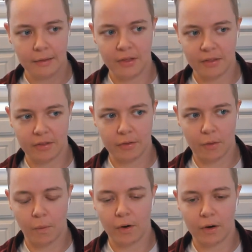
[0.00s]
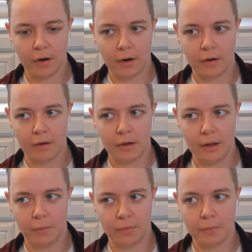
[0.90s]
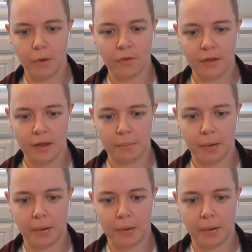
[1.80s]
this quarter it was mostly